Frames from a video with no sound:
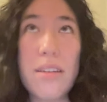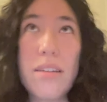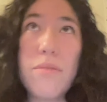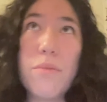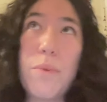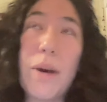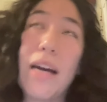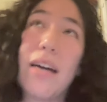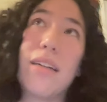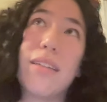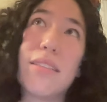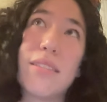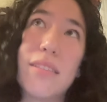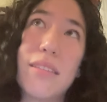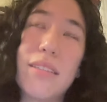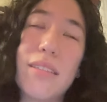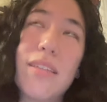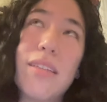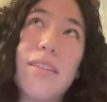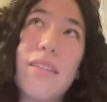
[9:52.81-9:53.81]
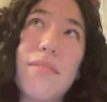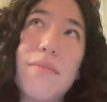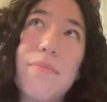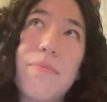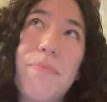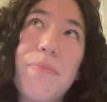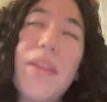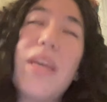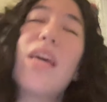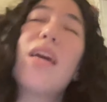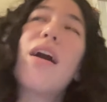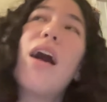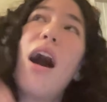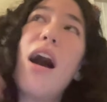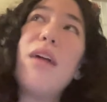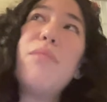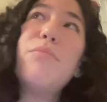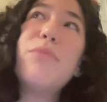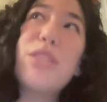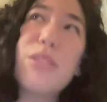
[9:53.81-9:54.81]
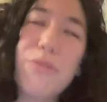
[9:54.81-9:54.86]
well, comes